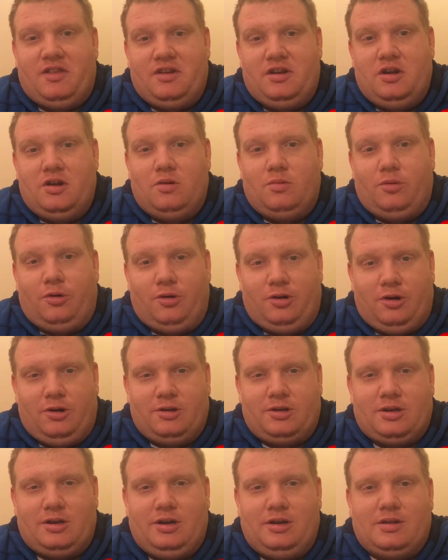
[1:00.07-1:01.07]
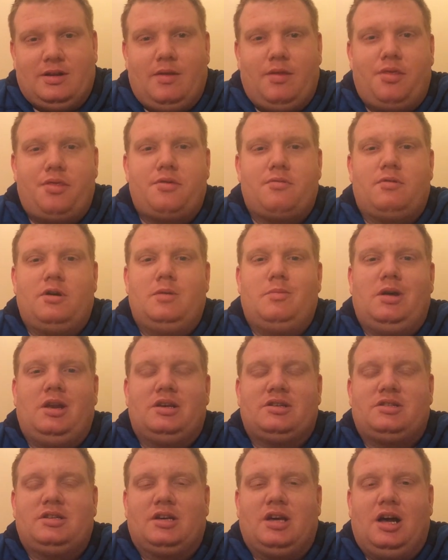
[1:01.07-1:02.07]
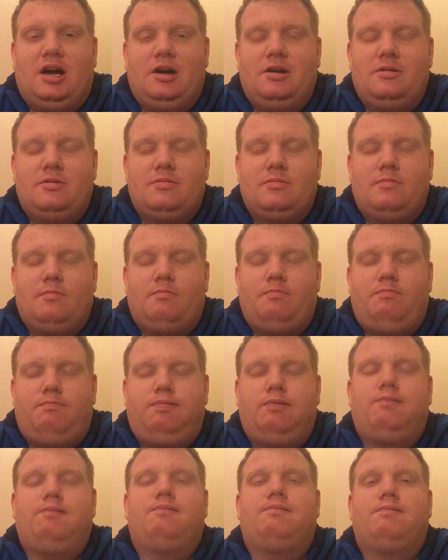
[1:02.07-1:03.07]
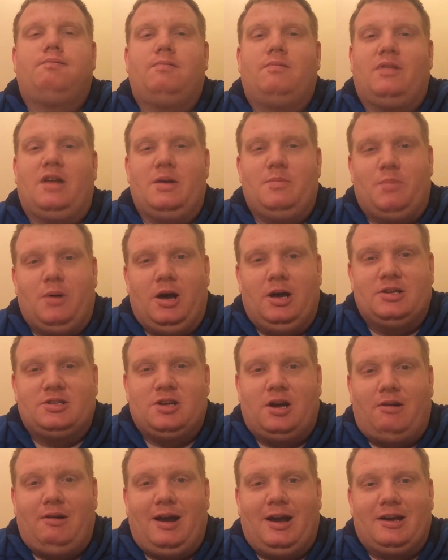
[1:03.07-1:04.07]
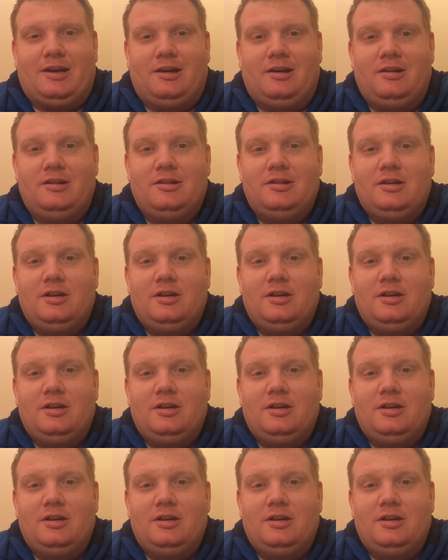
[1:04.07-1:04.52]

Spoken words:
under Neil Warnock, and then 3 minutes to go, they burst our Acca.